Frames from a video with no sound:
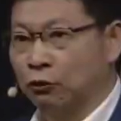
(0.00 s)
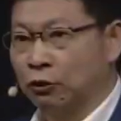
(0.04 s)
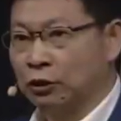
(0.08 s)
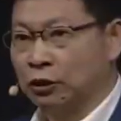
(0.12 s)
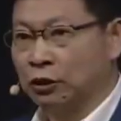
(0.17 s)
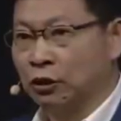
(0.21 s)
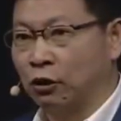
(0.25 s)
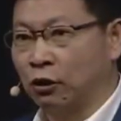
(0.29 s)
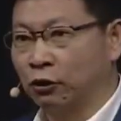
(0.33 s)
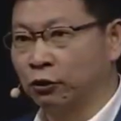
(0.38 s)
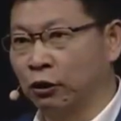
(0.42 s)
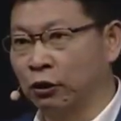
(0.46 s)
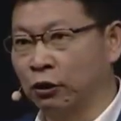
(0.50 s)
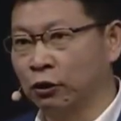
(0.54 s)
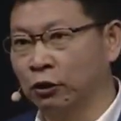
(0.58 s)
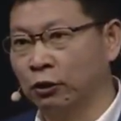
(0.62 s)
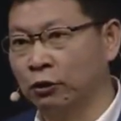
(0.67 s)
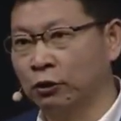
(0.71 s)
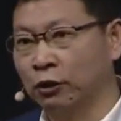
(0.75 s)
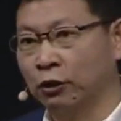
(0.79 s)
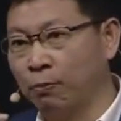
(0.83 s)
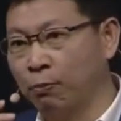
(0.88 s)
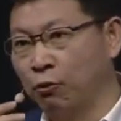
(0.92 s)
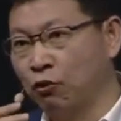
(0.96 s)
is not not
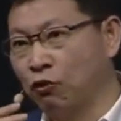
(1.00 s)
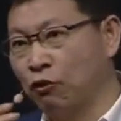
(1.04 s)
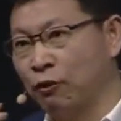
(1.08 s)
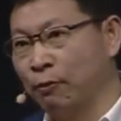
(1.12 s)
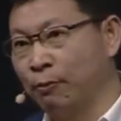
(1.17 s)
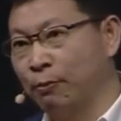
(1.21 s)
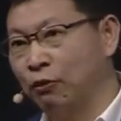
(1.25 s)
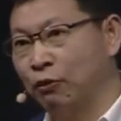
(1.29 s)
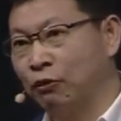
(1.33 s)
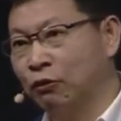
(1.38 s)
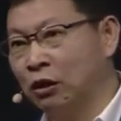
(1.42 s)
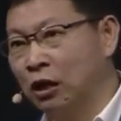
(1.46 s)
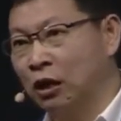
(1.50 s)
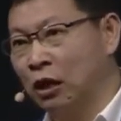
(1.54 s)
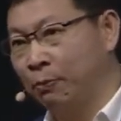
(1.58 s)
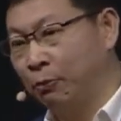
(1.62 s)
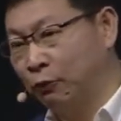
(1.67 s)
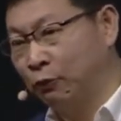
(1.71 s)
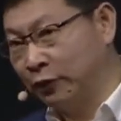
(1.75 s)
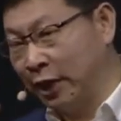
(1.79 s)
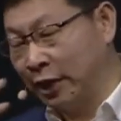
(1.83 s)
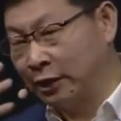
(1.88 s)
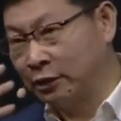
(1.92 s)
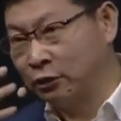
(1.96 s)
only pro, pro, uh,
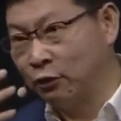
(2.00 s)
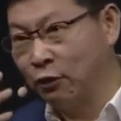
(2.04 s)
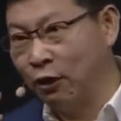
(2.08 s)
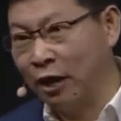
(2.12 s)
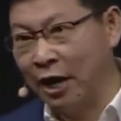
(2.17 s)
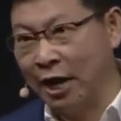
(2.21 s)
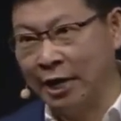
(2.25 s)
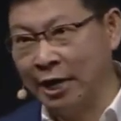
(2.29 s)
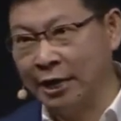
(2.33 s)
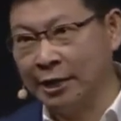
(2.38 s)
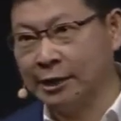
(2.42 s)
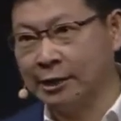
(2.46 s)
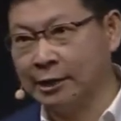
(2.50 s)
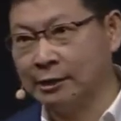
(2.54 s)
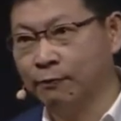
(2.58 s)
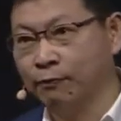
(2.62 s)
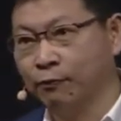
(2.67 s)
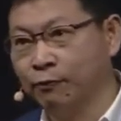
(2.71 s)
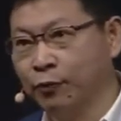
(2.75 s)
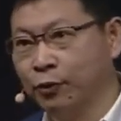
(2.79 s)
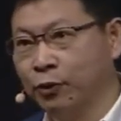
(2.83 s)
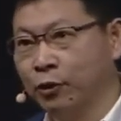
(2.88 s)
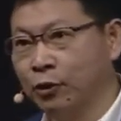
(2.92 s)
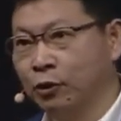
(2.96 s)
protect your eyes
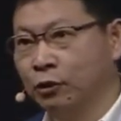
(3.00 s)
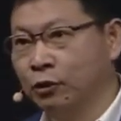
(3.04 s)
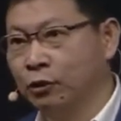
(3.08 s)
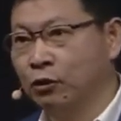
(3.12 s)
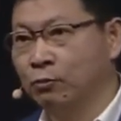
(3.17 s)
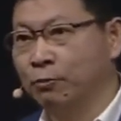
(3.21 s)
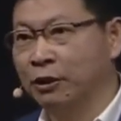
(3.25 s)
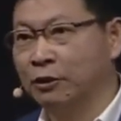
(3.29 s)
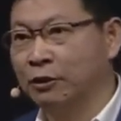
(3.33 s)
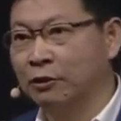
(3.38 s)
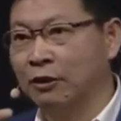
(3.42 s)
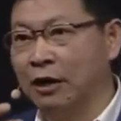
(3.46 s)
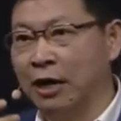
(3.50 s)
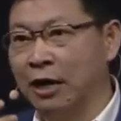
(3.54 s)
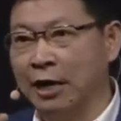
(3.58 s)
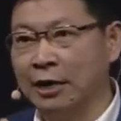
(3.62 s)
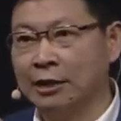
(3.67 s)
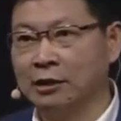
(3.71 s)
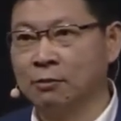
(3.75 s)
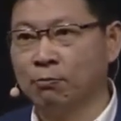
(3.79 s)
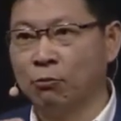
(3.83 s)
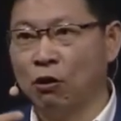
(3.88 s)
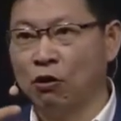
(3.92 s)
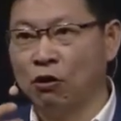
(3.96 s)
to make your eyes
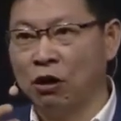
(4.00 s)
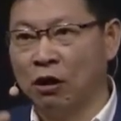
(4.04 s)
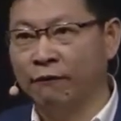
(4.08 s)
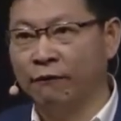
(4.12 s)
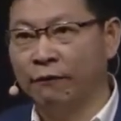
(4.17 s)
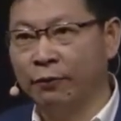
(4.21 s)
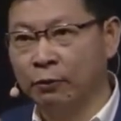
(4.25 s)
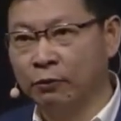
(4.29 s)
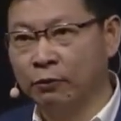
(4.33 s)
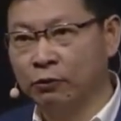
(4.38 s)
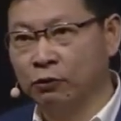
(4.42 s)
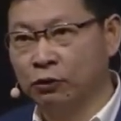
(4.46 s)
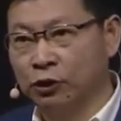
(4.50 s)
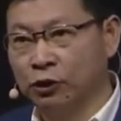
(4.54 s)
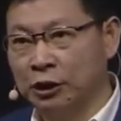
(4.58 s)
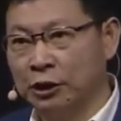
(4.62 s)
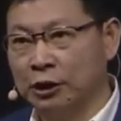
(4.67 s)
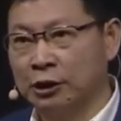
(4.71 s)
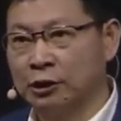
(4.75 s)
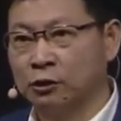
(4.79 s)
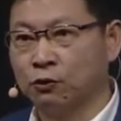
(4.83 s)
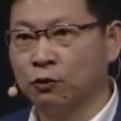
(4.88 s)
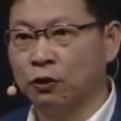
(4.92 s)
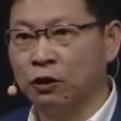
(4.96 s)
more comfortable, you see the
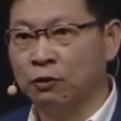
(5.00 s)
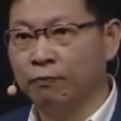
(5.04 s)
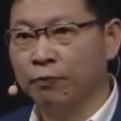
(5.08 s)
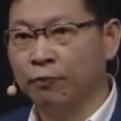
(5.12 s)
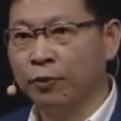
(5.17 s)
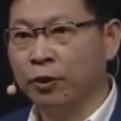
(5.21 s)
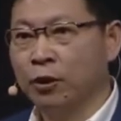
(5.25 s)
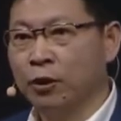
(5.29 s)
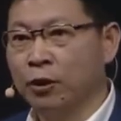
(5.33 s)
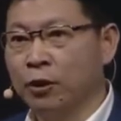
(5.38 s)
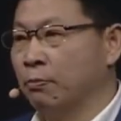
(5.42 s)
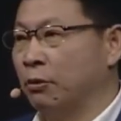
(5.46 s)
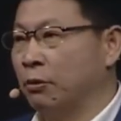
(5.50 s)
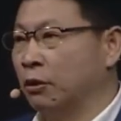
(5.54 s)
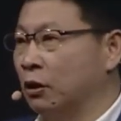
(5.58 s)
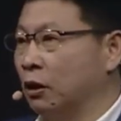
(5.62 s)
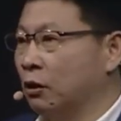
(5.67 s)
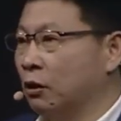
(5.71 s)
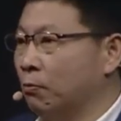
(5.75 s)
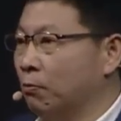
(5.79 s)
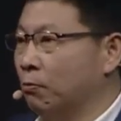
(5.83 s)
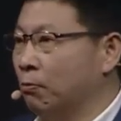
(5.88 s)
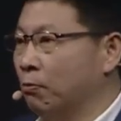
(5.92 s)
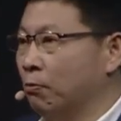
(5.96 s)
screen, but
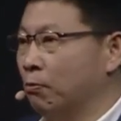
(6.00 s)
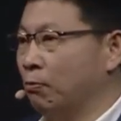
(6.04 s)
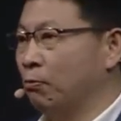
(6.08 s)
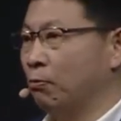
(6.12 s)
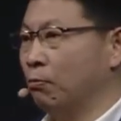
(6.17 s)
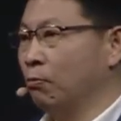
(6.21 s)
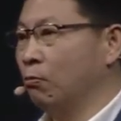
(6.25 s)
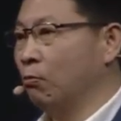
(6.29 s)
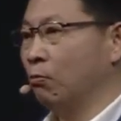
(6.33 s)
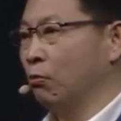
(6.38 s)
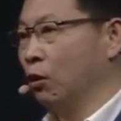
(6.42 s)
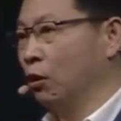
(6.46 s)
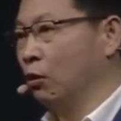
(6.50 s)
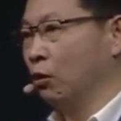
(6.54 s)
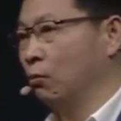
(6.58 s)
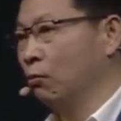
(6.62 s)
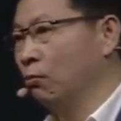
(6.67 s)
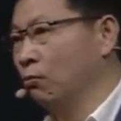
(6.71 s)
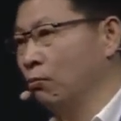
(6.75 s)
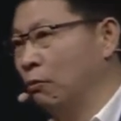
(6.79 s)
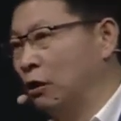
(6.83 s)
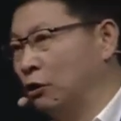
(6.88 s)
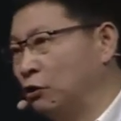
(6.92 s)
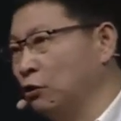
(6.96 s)
um,
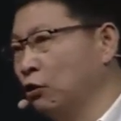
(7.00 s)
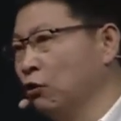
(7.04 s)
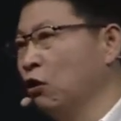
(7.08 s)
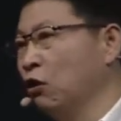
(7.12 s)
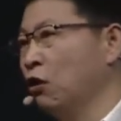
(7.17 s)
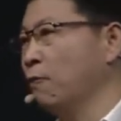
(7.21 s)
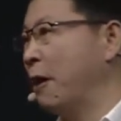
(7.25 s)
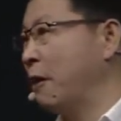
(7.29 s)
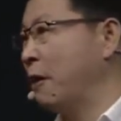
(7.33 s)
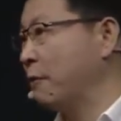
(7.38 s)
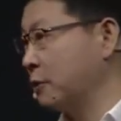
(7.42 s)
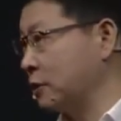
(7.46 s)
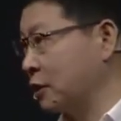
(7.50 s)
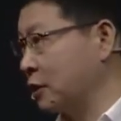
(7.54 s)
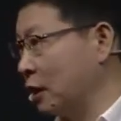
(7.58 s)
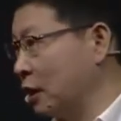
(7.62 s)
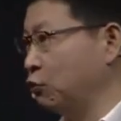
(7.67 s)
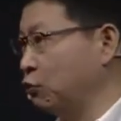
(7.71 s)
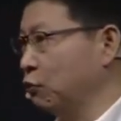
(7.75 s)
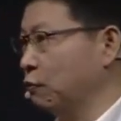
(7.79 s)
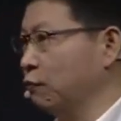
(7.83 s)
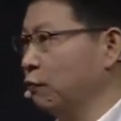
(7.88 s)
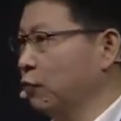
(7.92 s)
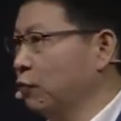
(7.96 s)
much lower power consumption
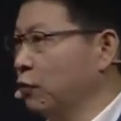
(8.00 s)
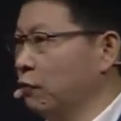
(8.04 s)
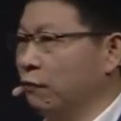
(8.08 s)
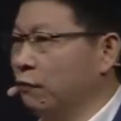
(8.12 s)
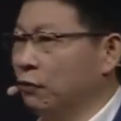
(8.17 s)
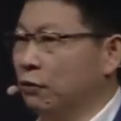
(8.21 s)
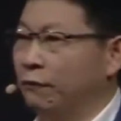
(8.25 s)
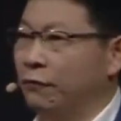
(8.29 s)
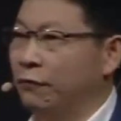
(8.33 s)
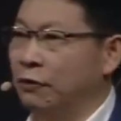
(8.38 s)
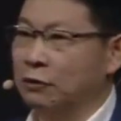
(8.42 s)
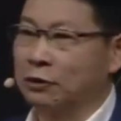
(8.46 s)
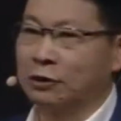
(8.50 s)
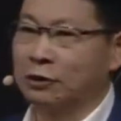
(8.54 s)
for the phones.